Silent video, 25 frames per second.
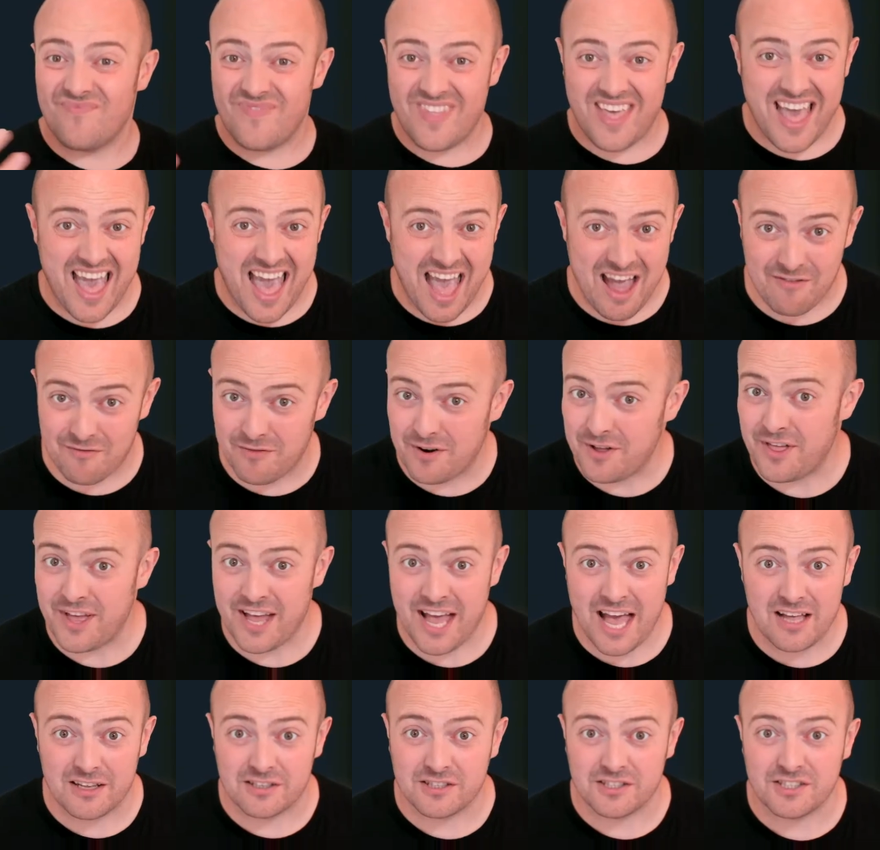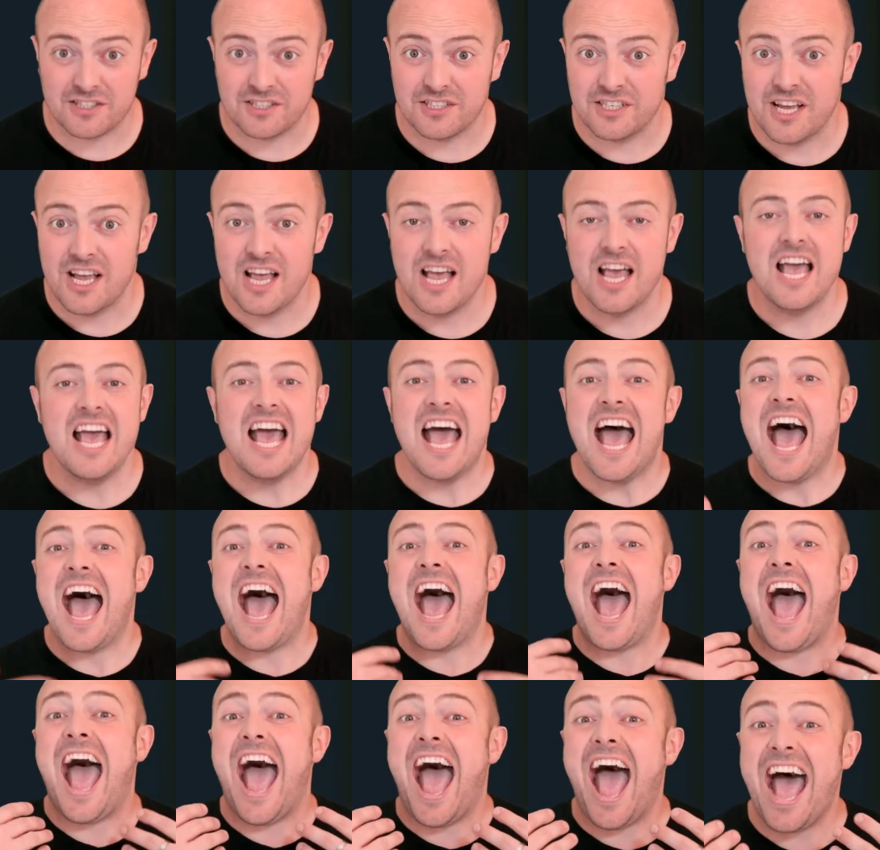everything else.
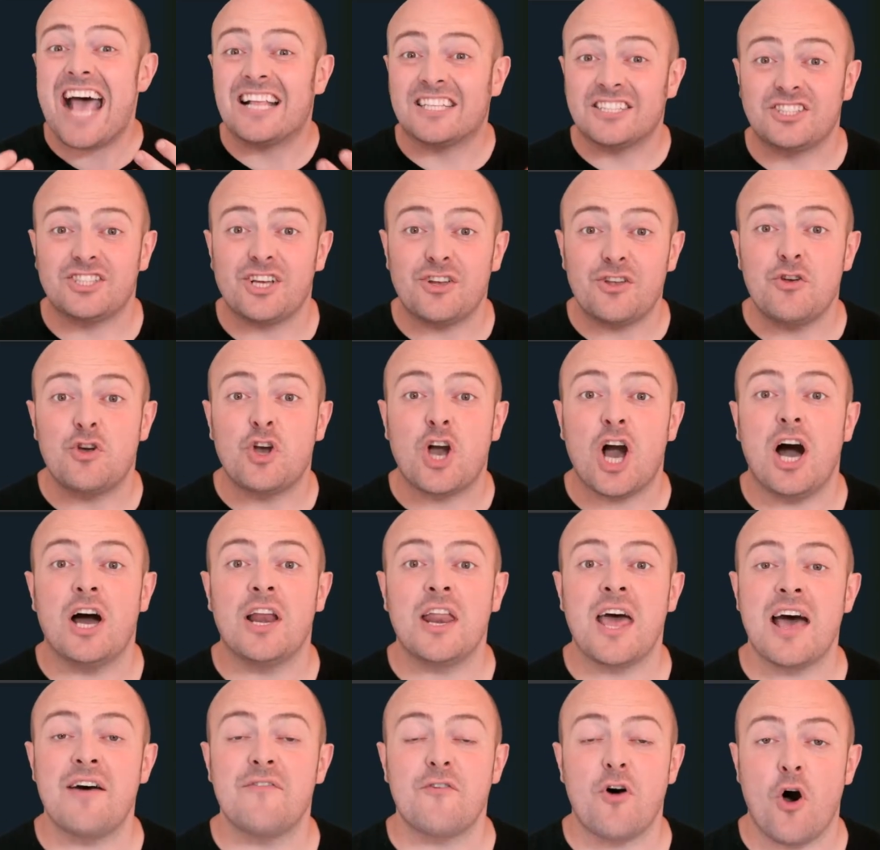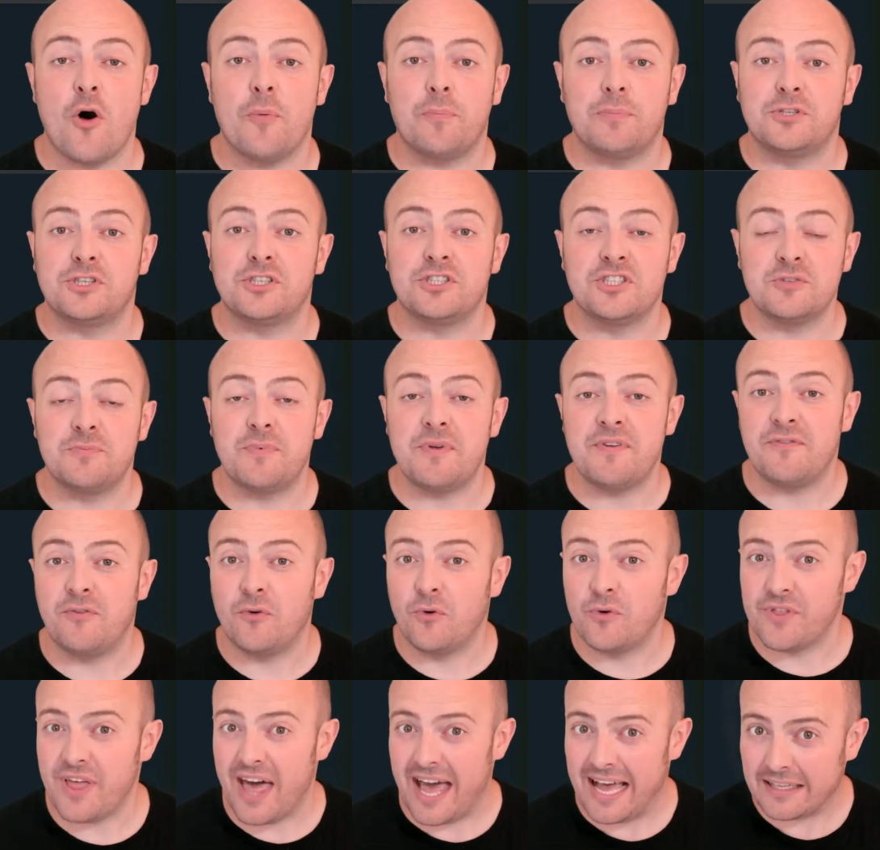And so you can't have options before
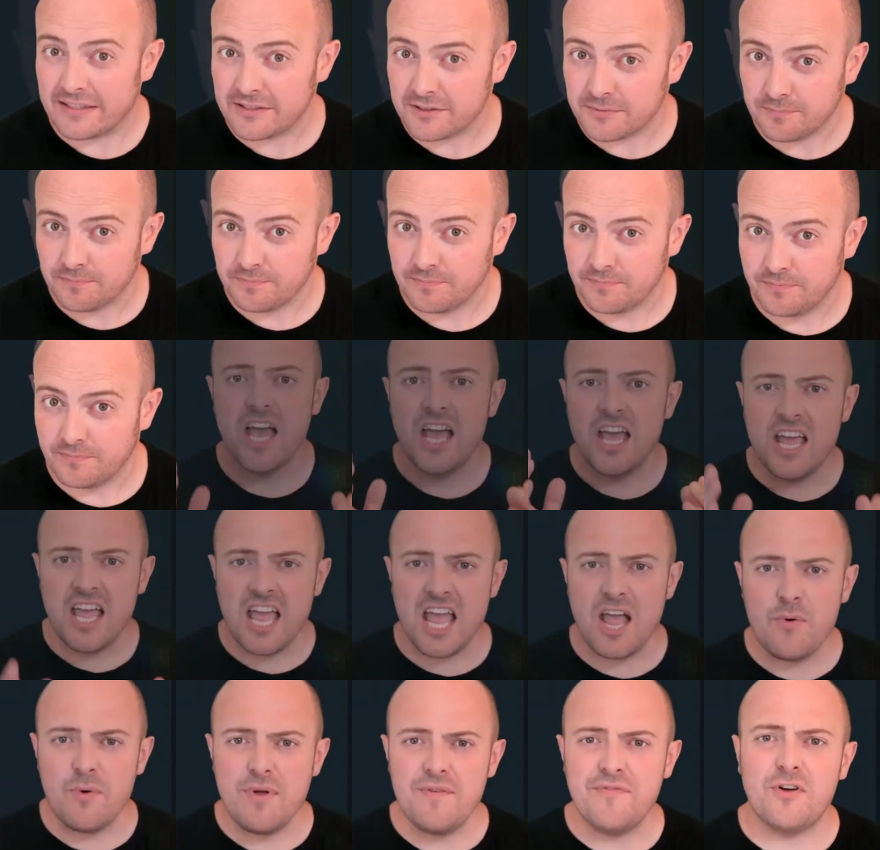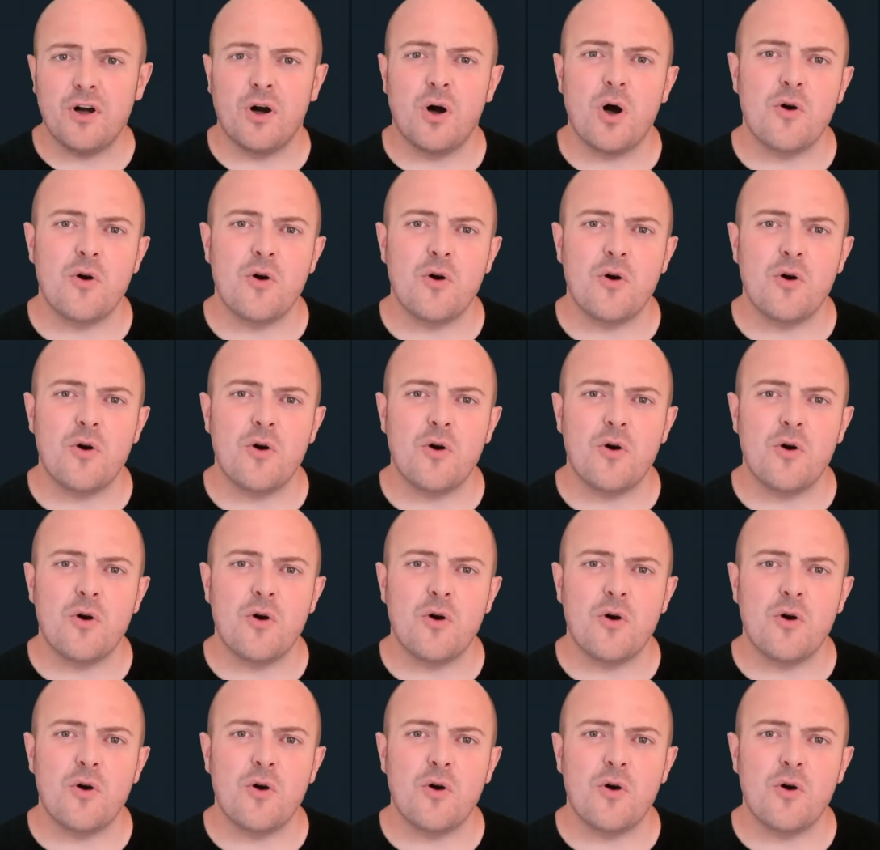that. Here we've got a